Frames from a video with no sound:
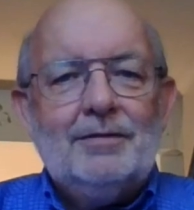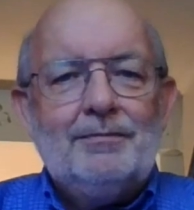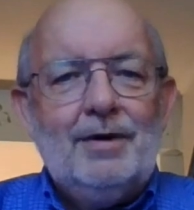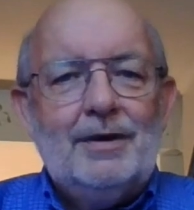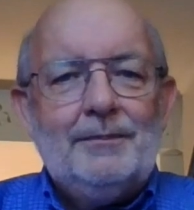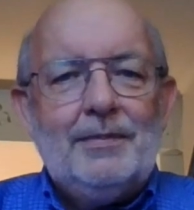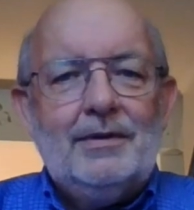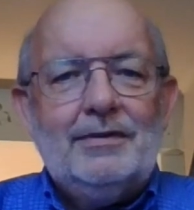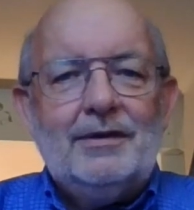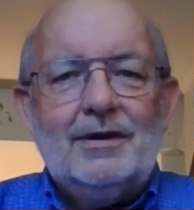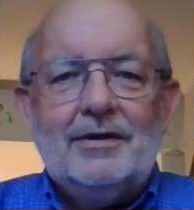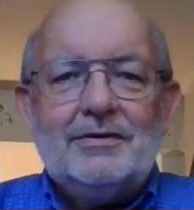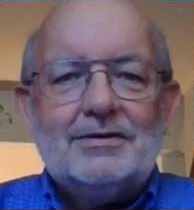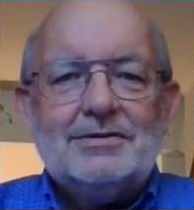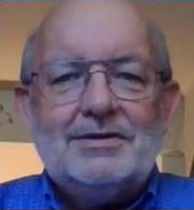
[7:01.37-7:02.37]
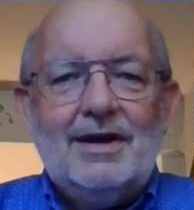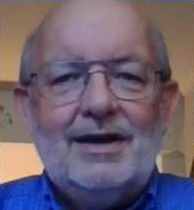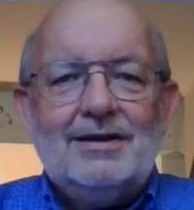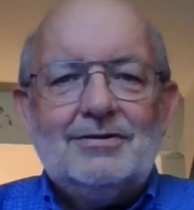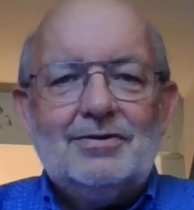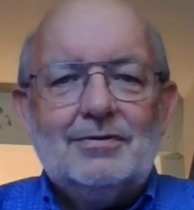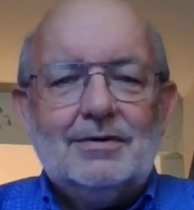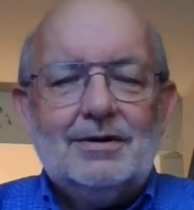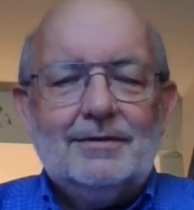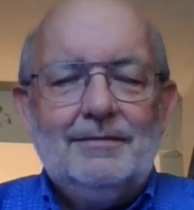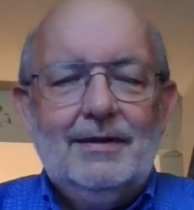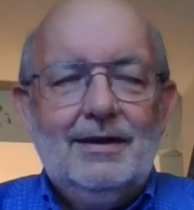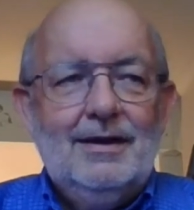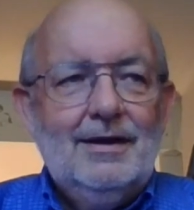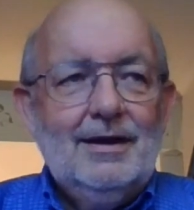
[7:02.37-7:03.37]
to your bumper and the other side to a,
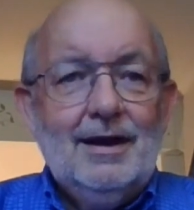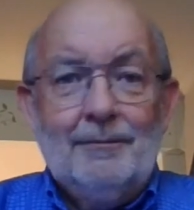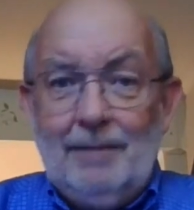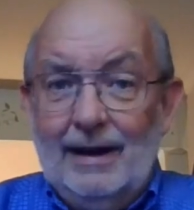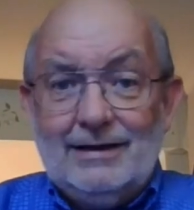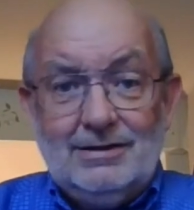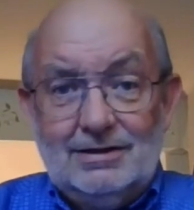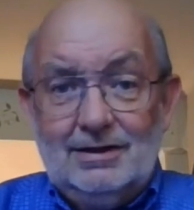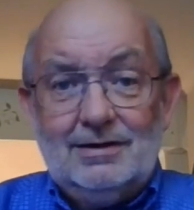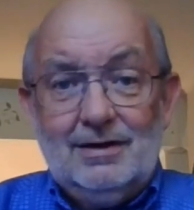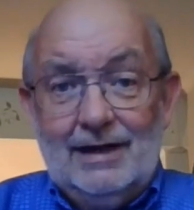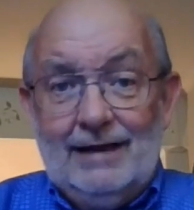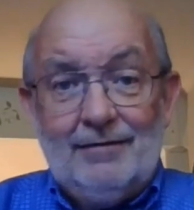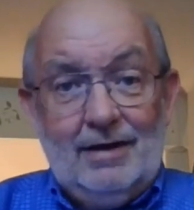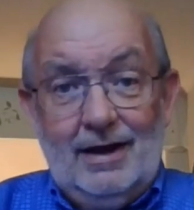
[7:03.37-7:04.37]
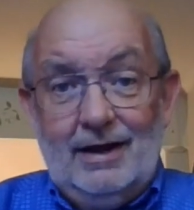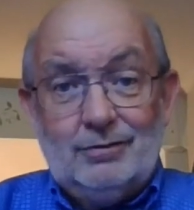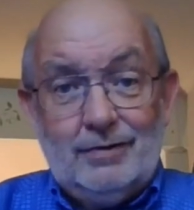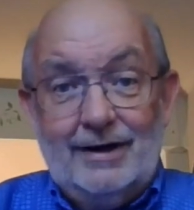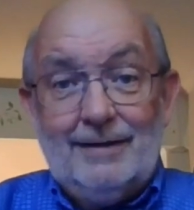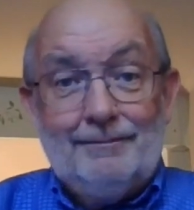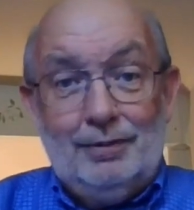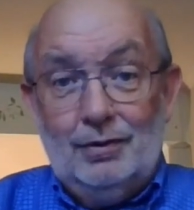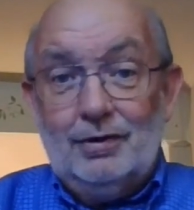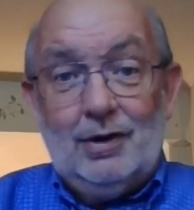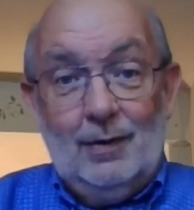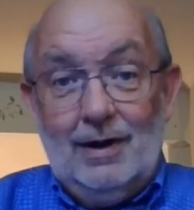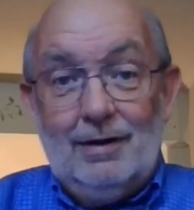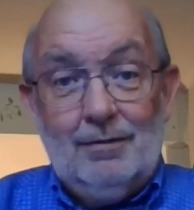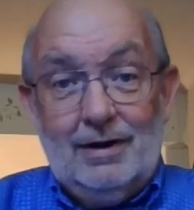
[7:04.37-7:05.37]
a bicycle and have a guy try to pull
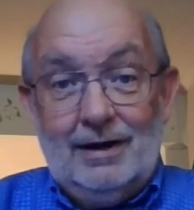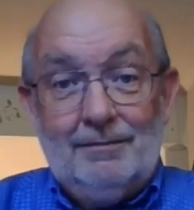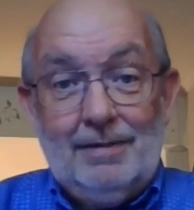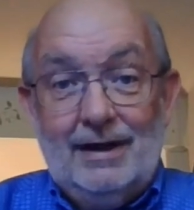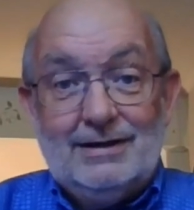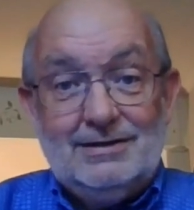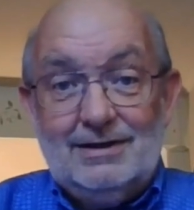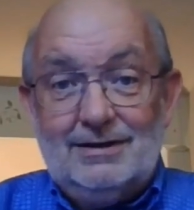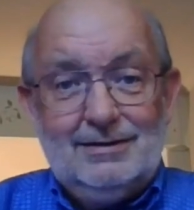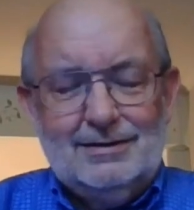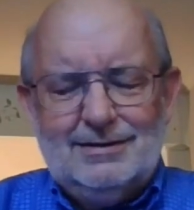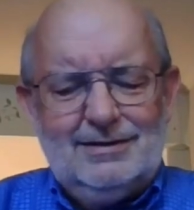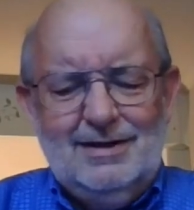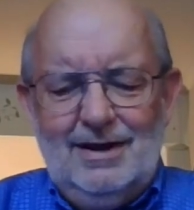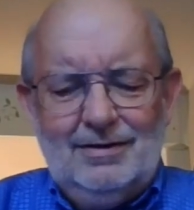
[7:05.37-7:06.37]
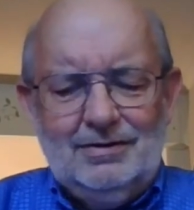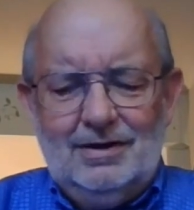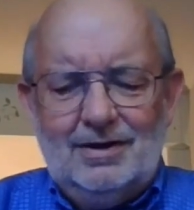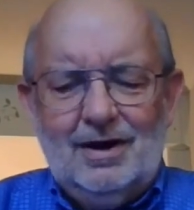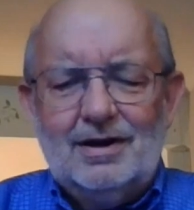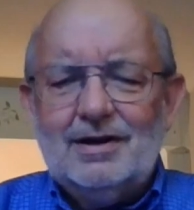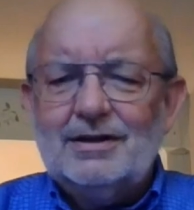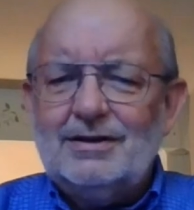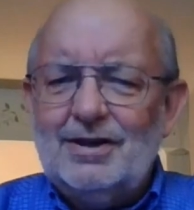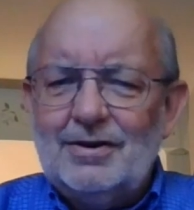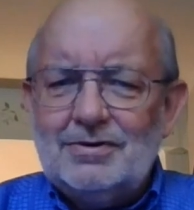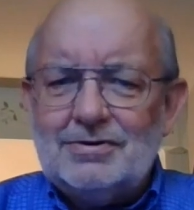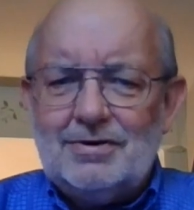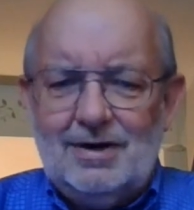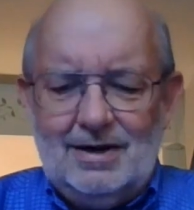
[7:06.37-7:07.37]
you out while he bicycles. No, you call a
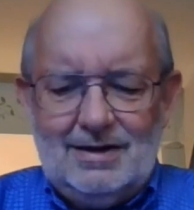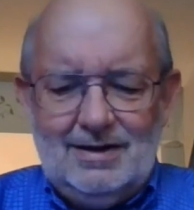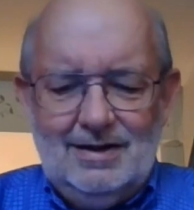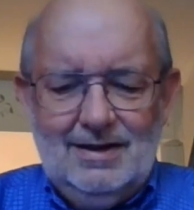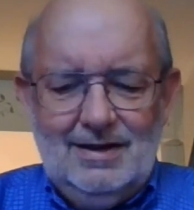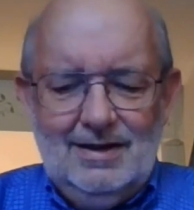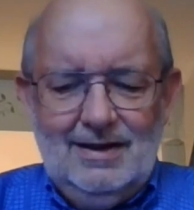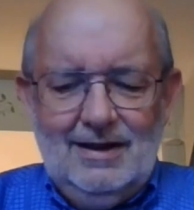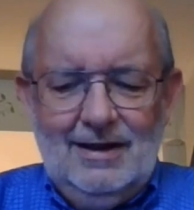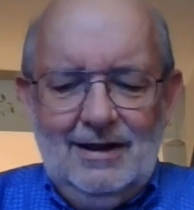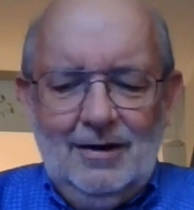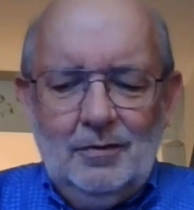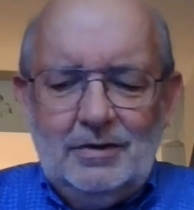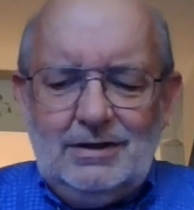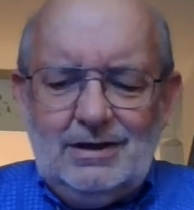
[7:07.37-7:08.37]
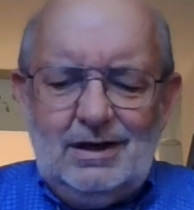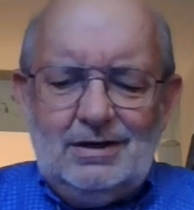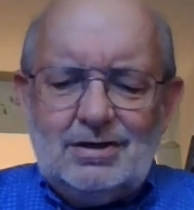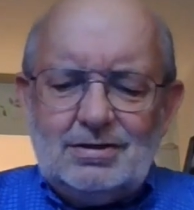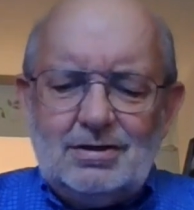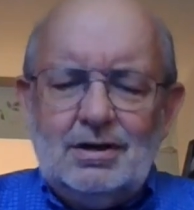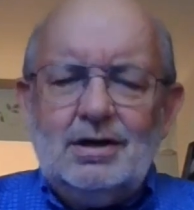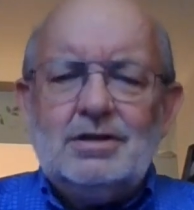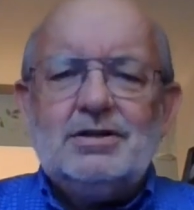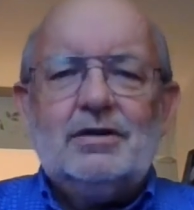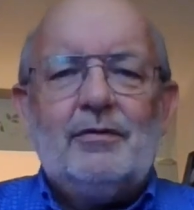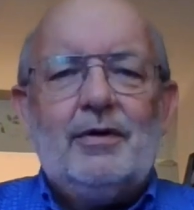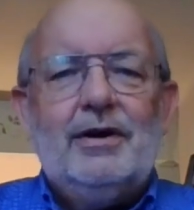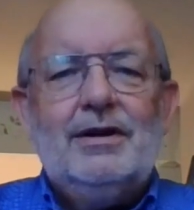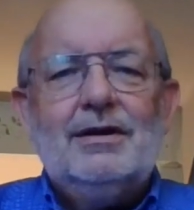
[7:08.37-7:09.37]
tow truck. When you need
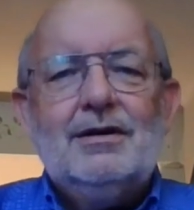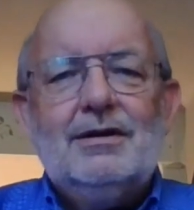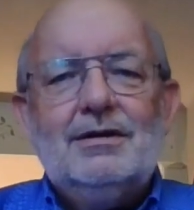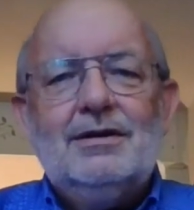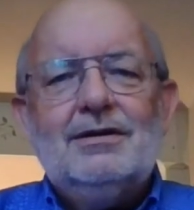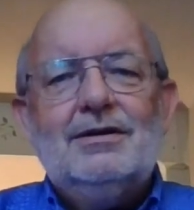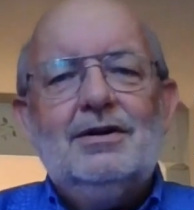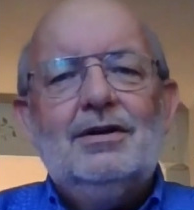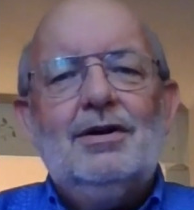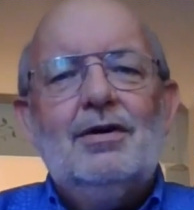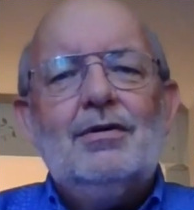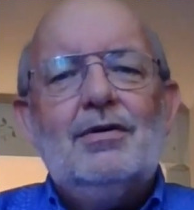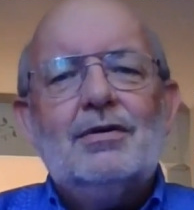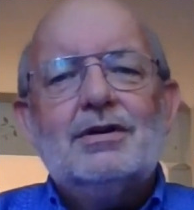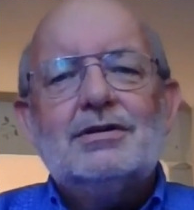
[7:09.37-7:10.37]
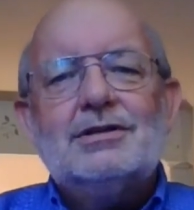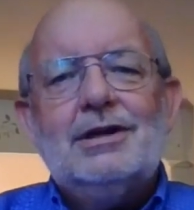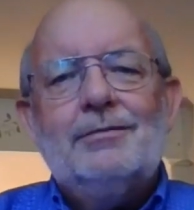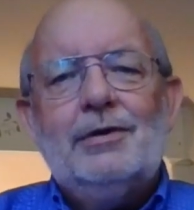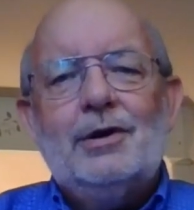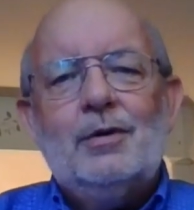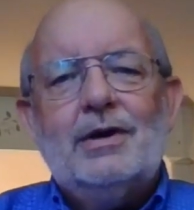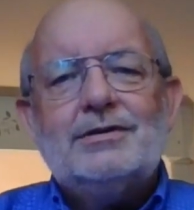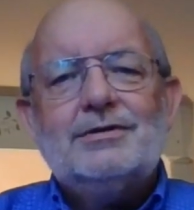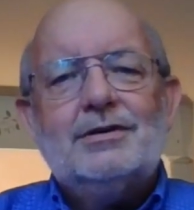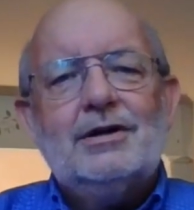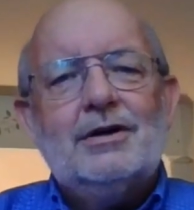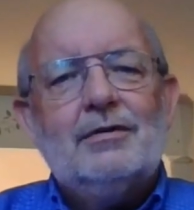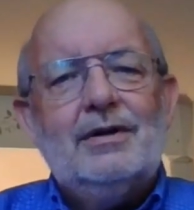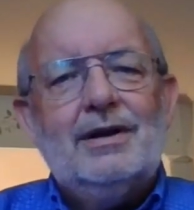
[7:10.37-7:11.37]
surgery, you, you, you don't go to someone who has a
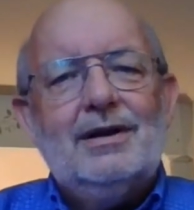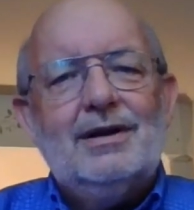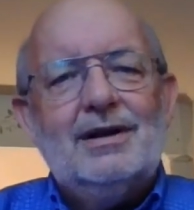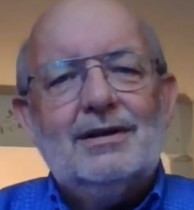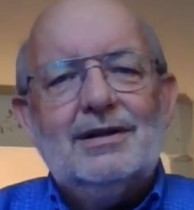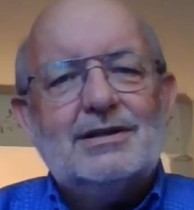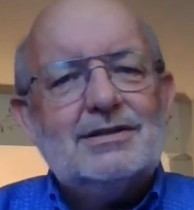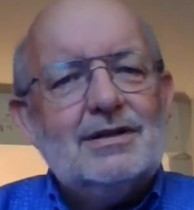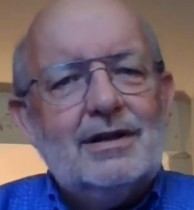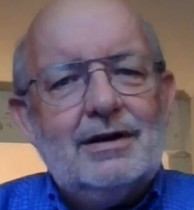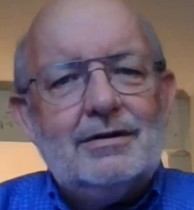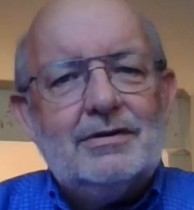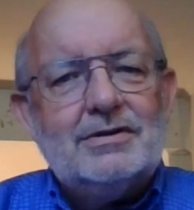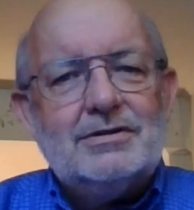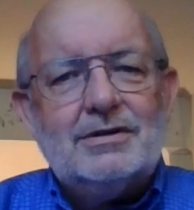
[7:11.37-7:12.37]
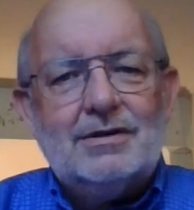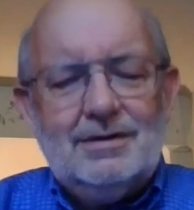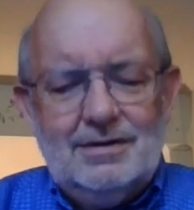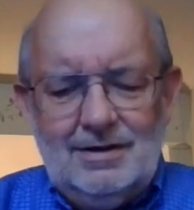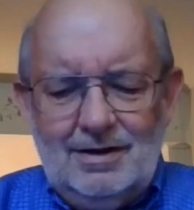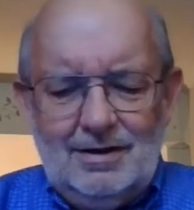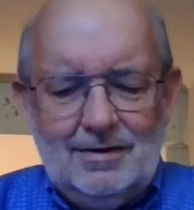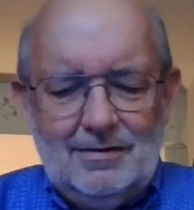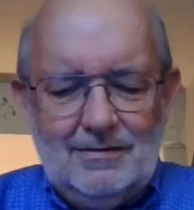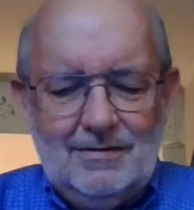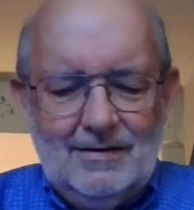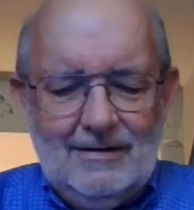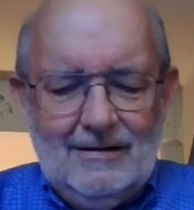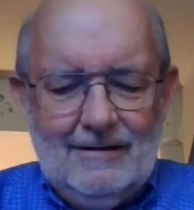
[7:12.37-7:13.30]
degree in English literature. No.